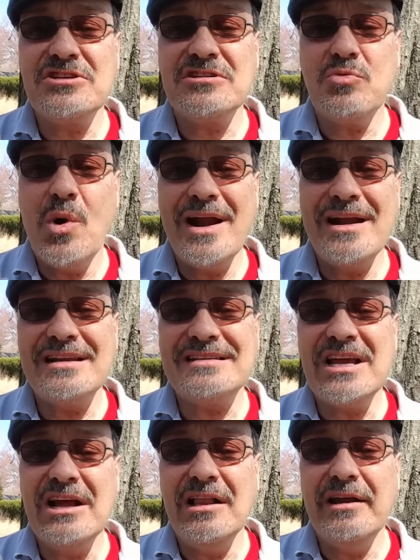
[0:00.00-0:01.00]
Just wanted to
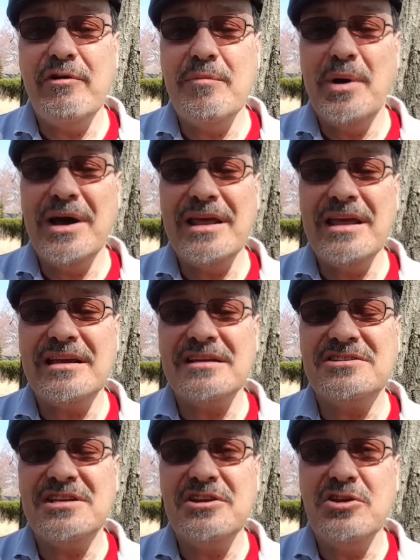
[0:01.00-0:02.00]
tell everybody,
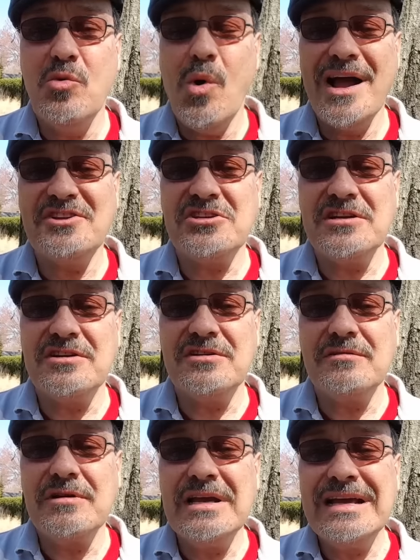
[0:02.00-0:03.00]
continue
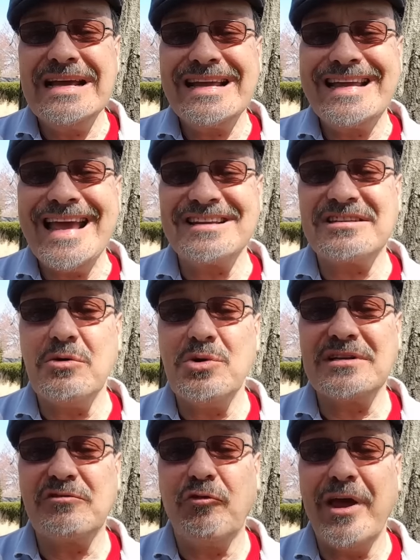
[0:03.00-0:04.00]
watching Guess It
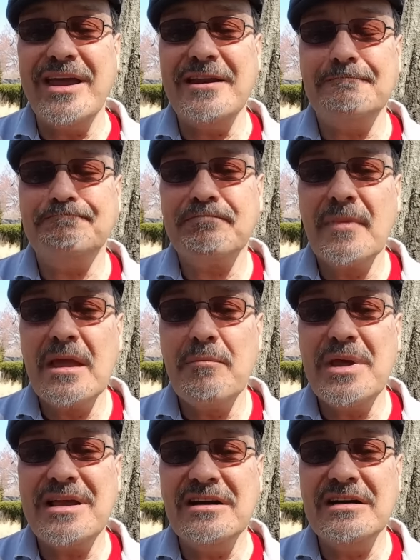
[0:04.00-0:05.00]
Was Fate,
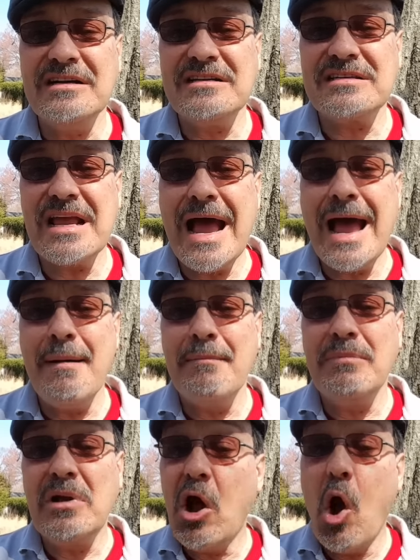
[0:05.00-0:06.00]
because
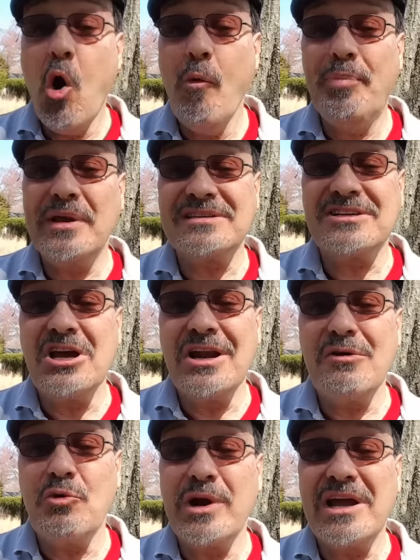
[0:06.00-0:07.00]
I'm hope
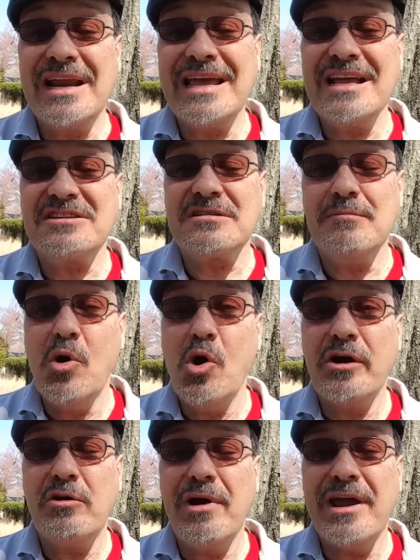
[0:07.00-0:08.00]
we're gonna get some
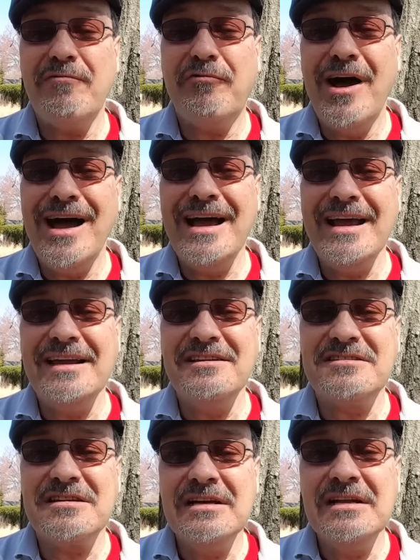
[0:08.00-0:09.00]
more great
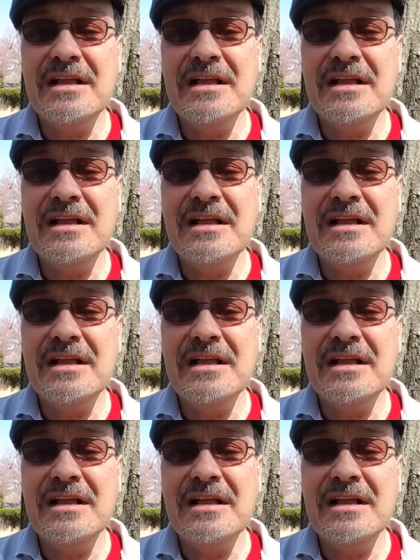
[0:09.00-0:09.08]
finds.